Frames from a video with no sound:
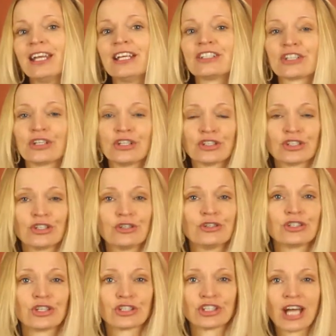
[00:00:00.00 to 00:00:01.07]
So you
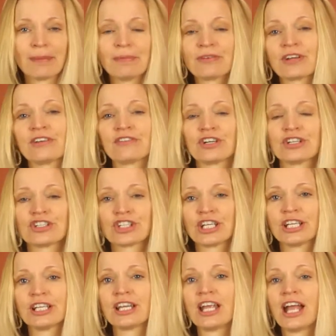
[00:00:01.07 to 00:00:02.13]
choose your type of
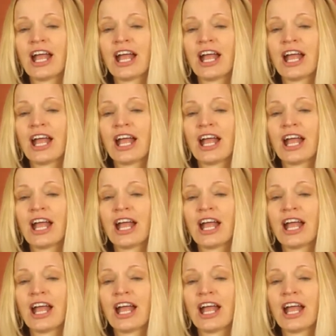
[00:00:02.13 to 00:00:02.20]
conversion,